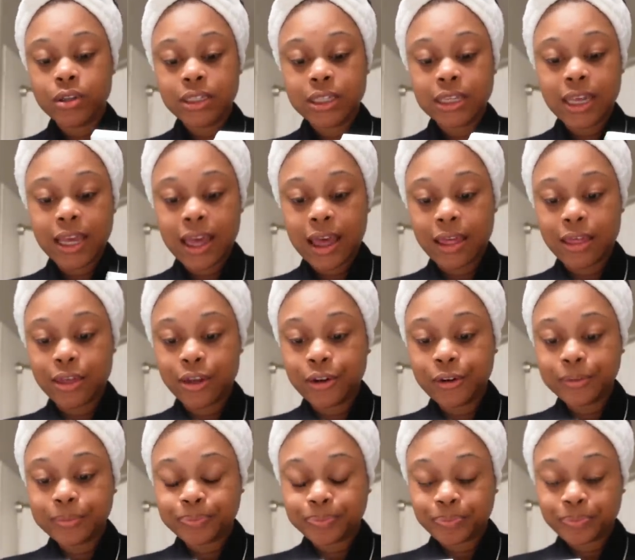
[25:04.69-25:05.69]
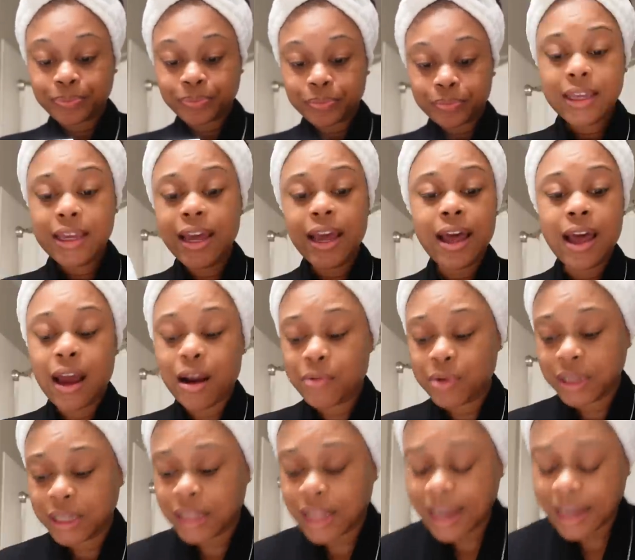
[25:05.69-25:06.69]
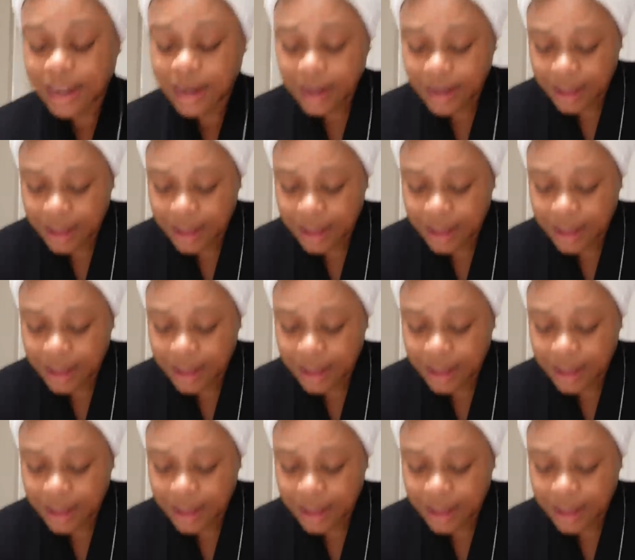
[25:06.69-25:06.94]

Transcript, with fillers: together. Yeah, I really like it.